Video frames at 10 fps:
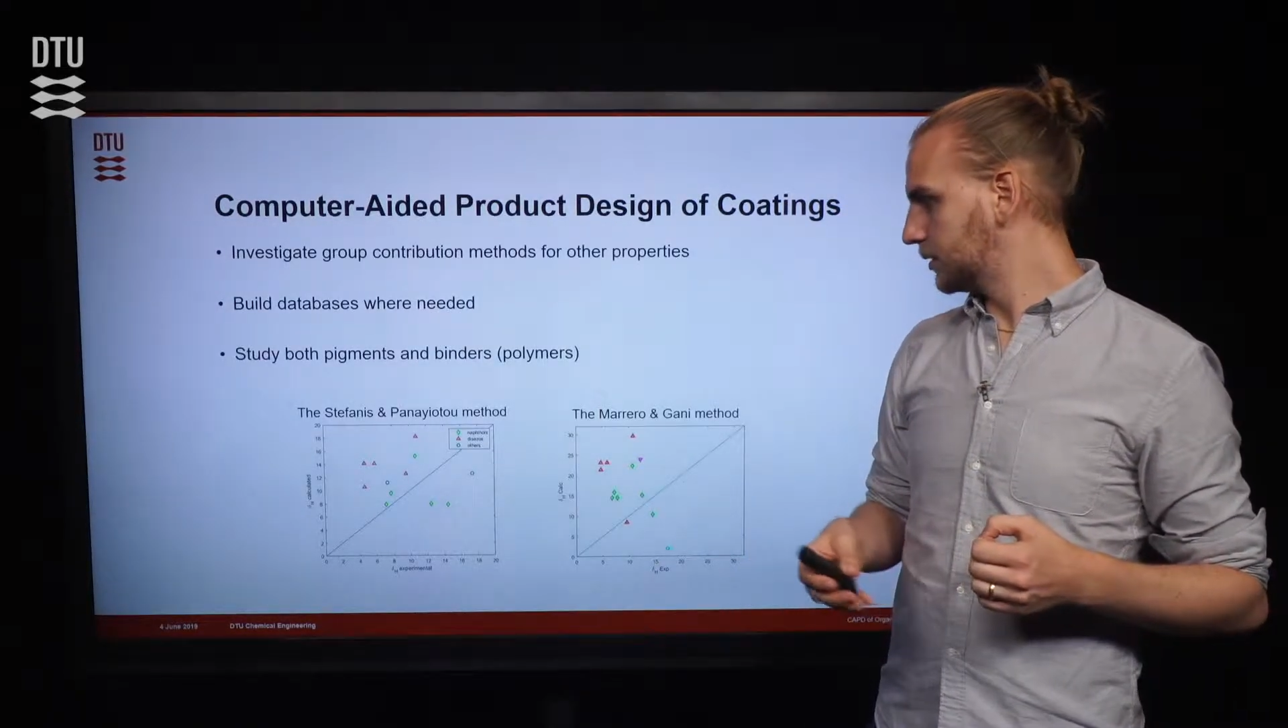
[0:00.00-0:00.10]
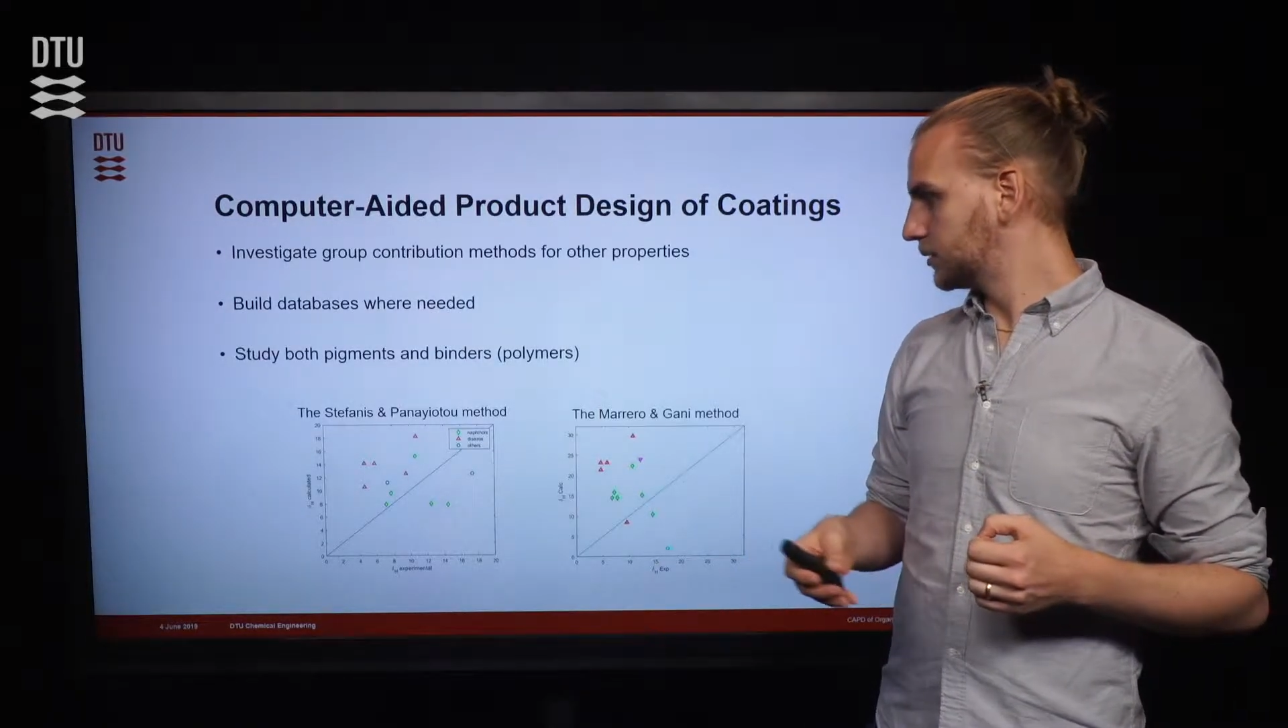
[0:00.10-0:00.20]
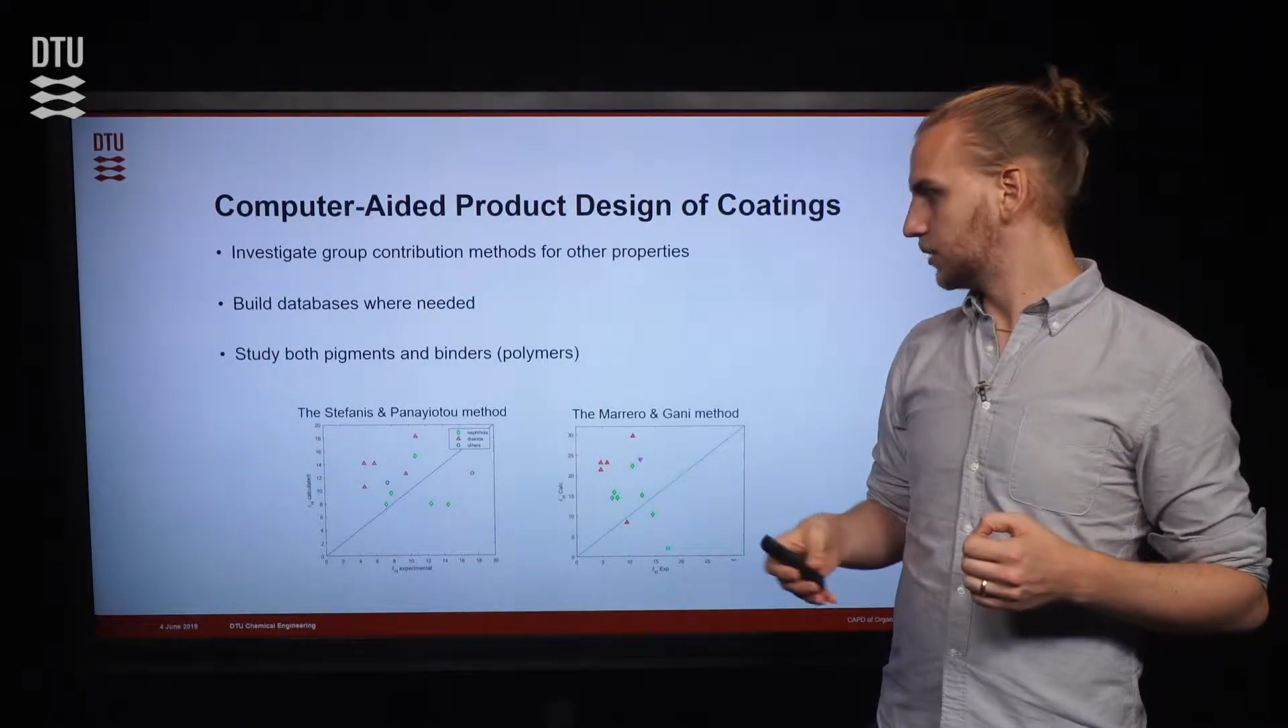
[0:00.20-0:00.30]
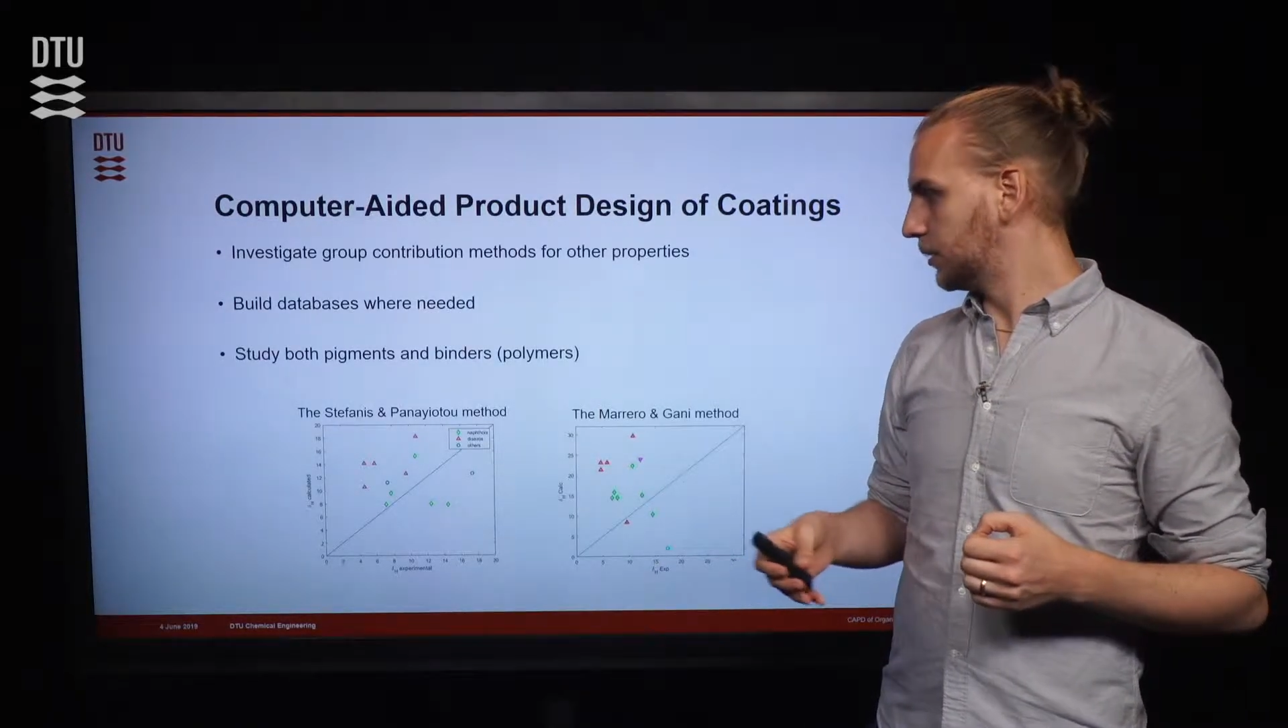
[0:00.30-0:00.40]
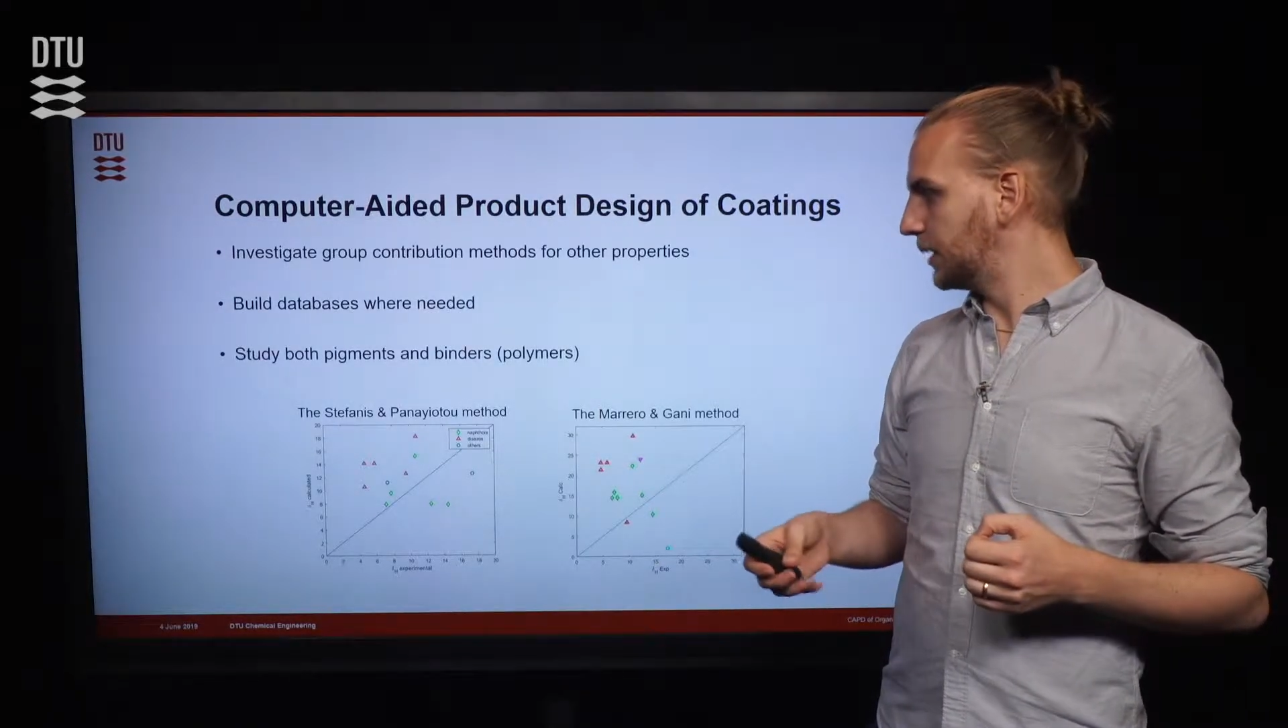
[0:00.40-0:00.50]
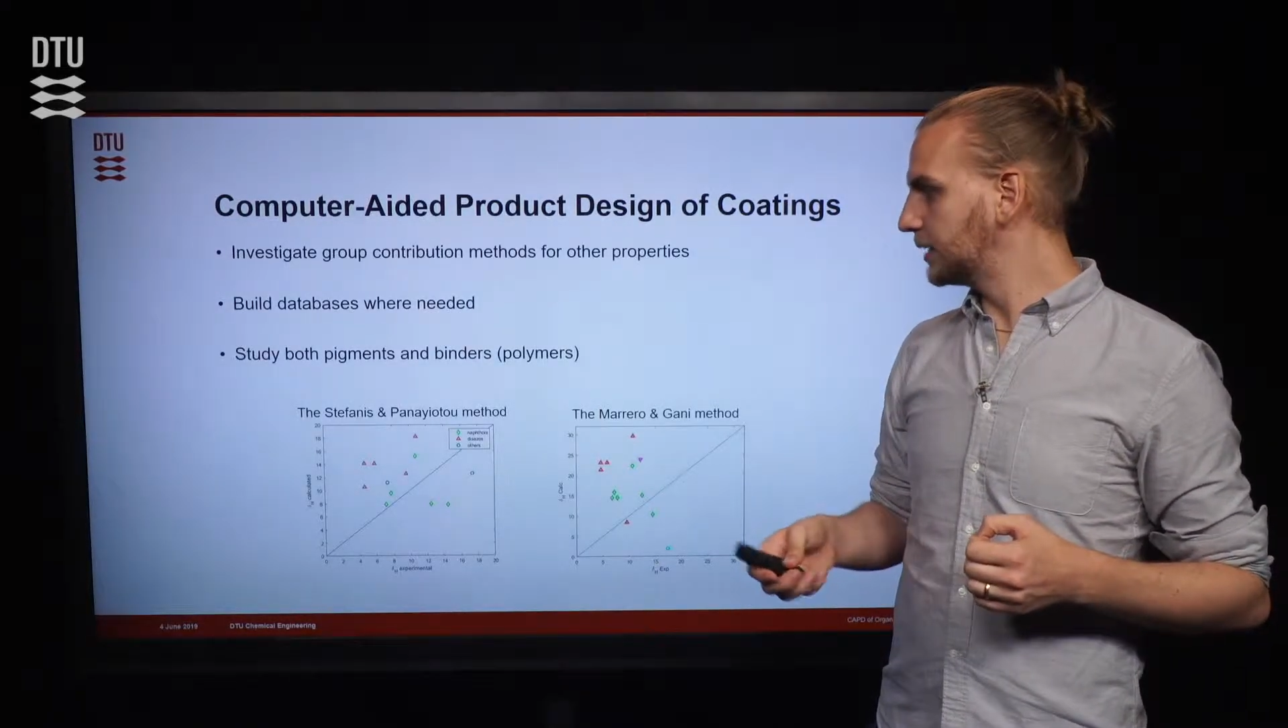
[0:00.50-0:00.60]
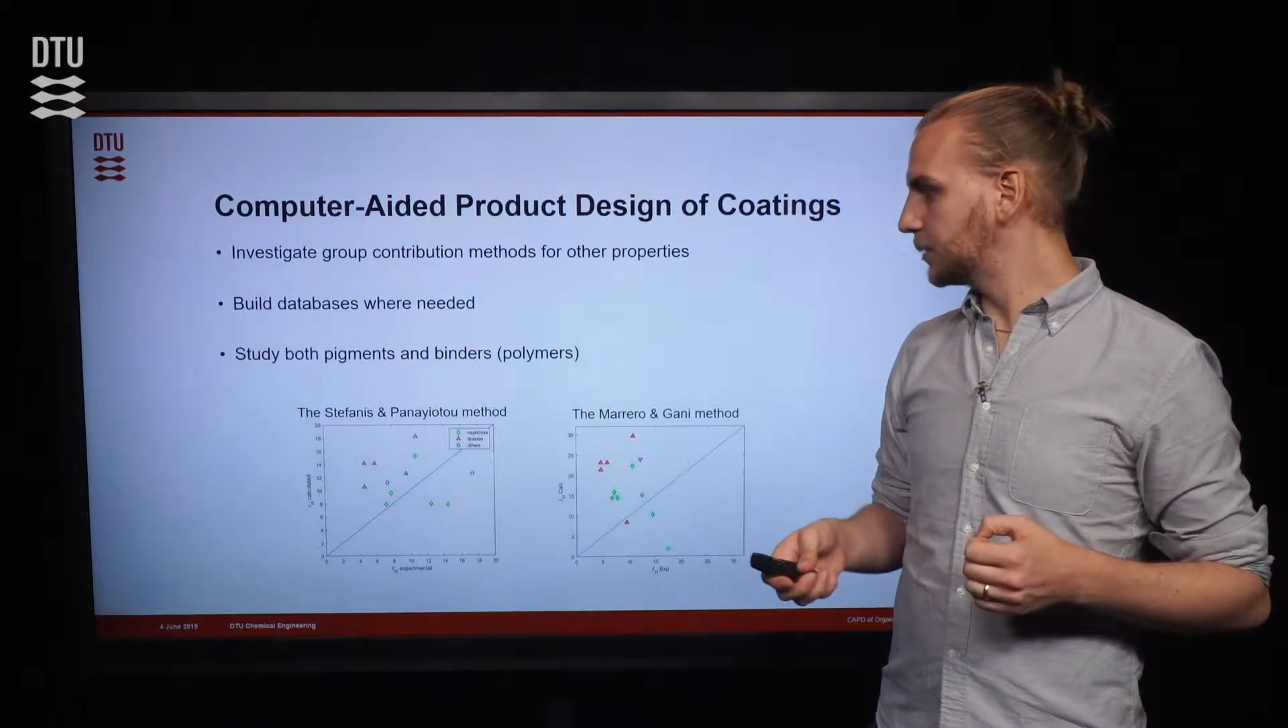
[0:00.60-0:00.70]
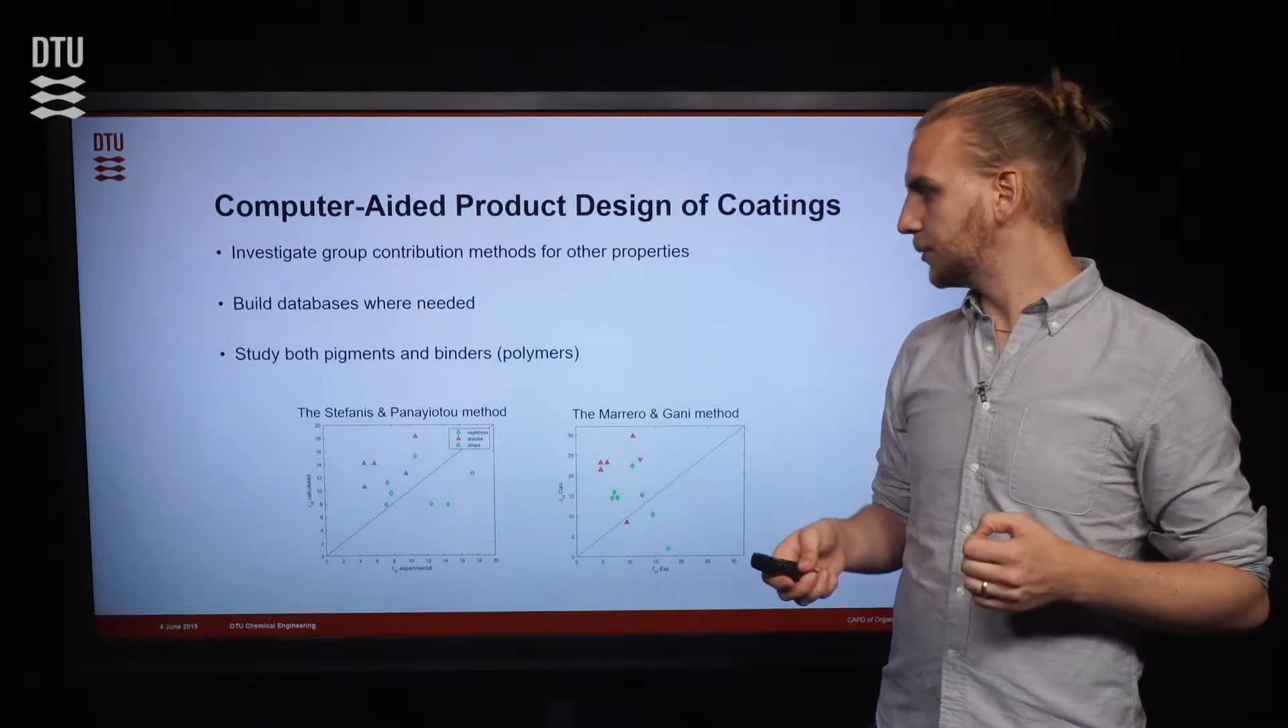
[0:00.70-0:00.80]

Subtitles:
solubility